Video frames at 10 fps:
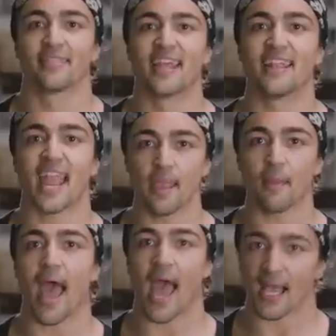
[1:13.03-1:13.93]
The name
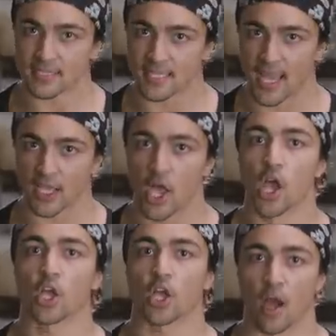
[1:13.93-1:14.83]
Aztec
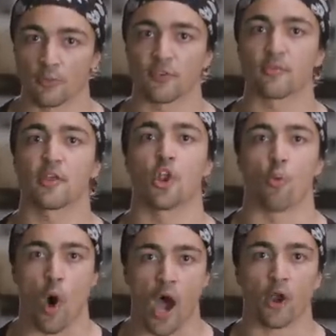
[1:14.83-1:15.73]
comes from the
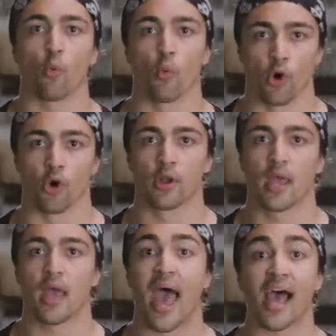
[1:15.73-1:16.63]
Nahuatl word
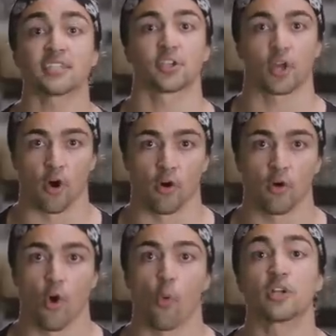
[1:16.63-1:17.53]
Aztecal,
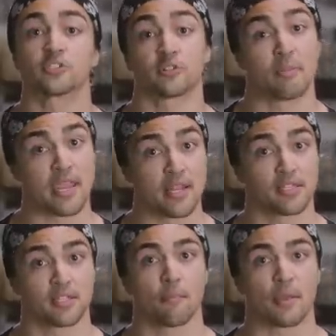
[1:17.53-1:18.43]
which
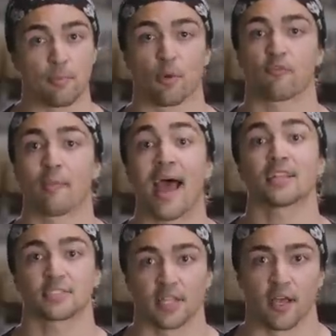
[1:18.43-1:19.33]
means people from
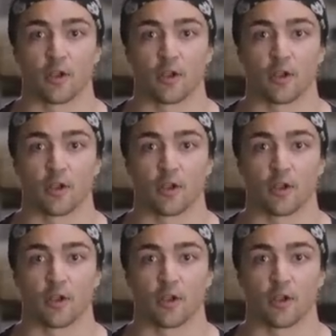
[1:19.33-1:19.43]
Aztlan,